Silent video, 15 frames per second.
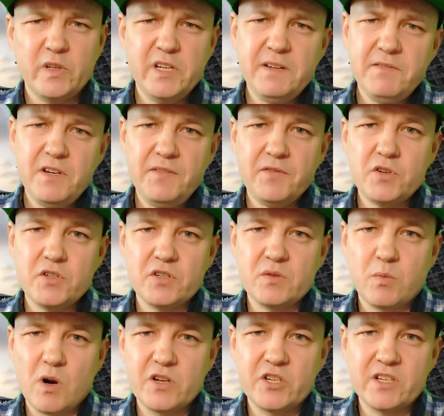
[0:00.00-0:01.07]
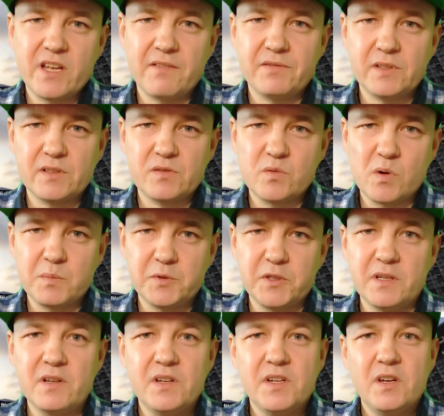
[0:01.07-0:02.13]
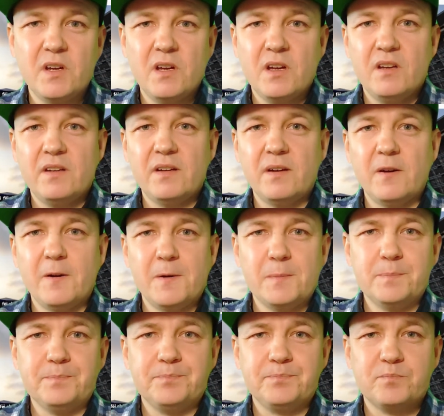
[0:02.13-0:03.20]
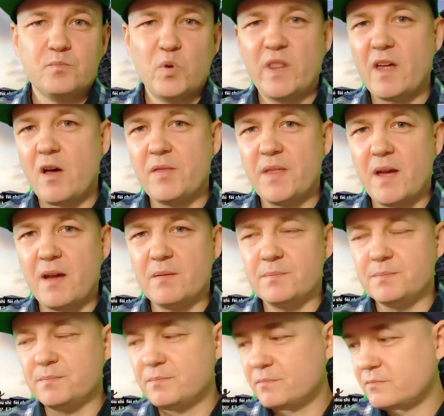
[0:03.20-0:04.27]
And even if you're just watching Netflix normally, um, without that,